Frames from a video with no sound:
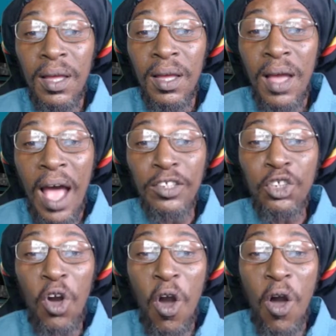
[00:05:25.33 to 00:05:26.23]
has
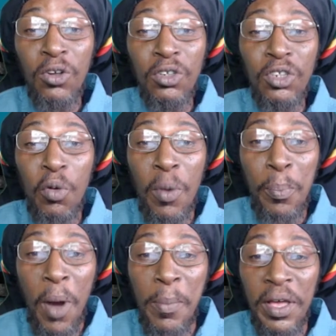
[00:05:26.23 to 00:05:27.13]
called the
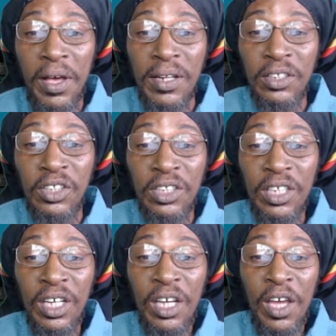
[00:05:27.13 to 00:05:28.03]
Republicans
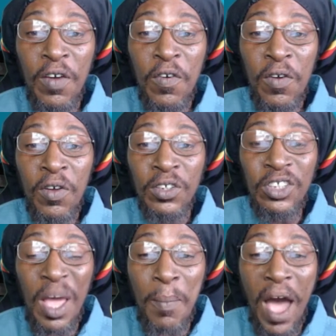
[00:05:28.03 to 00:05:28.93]

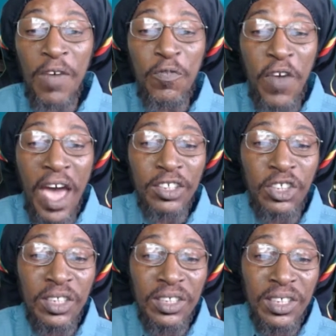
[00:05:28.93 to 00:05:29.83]

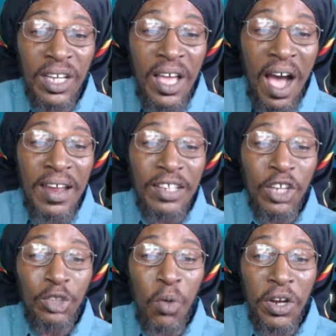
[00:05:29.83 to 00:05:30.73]
semi-fascists, and I
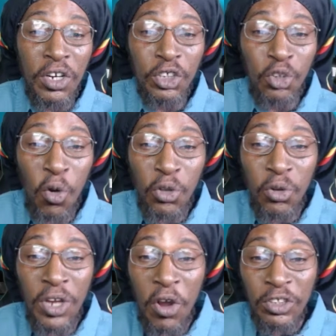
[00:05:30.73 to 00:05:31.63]
just wanted to show you,
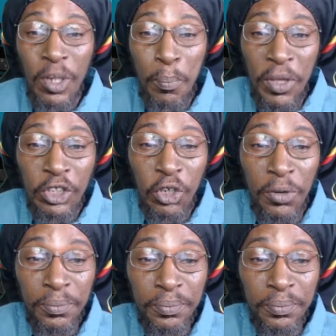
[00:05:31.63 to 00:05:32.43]
there is the picture,